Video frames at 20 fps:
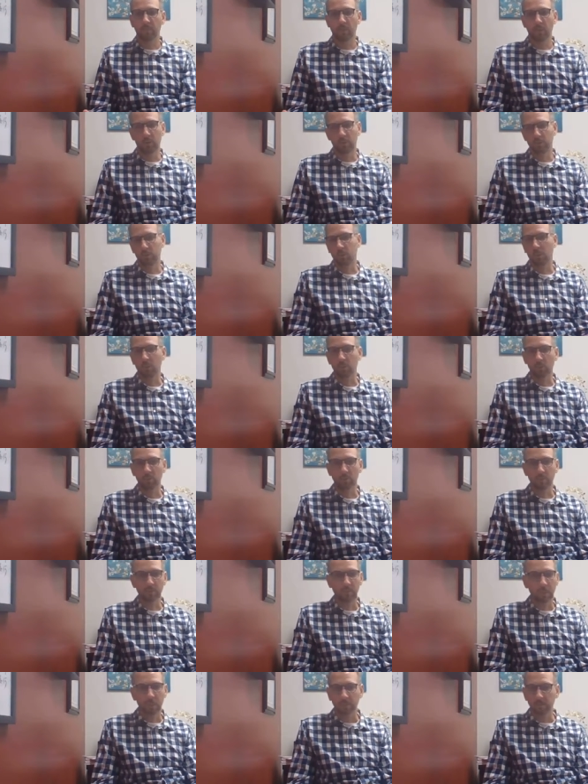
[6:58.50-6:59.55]
So
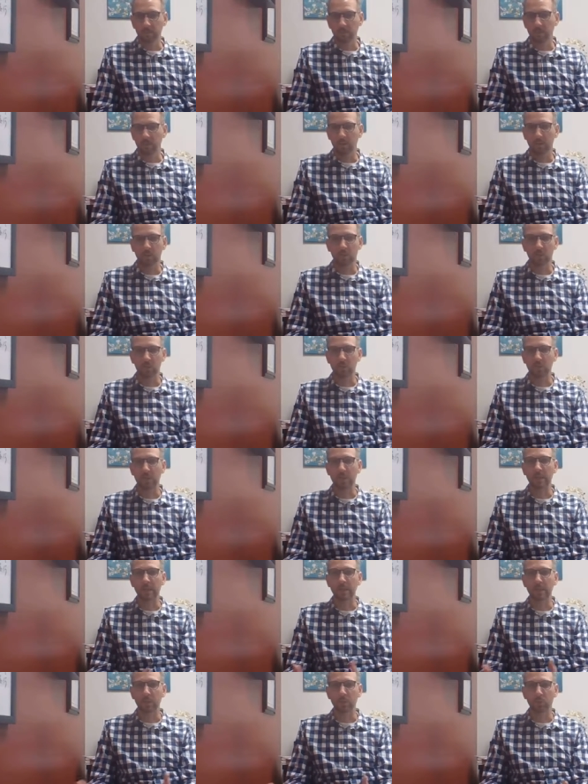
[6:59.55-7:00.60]
the idea of a
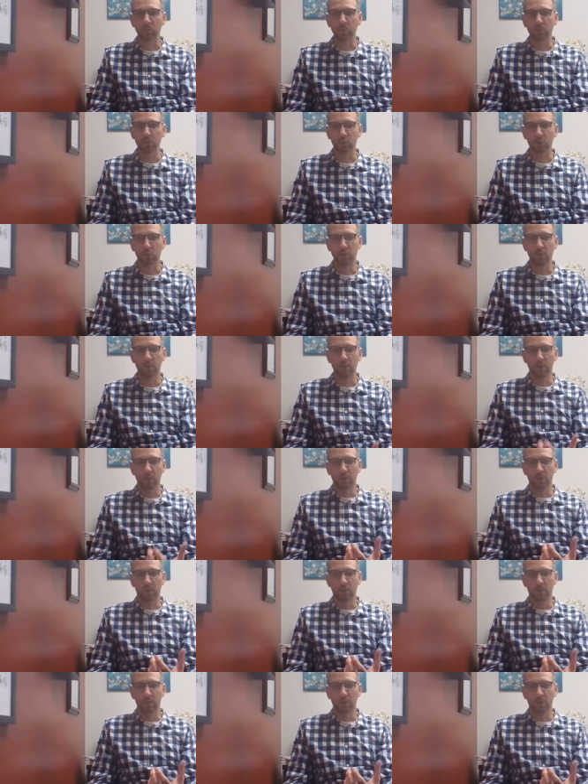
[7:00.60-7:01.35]
Sunday Christian